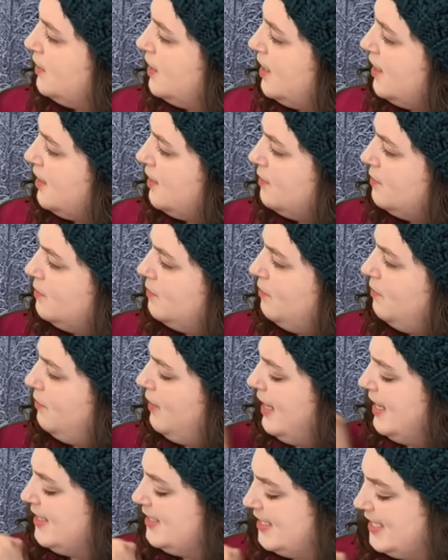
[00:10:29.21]
Look,
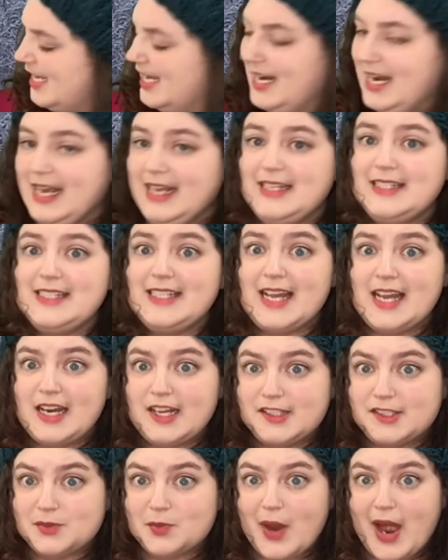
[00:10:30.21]
he's getting
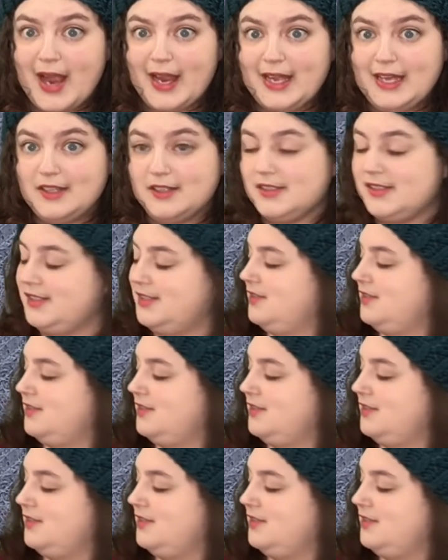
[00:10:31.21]
tennis rackets.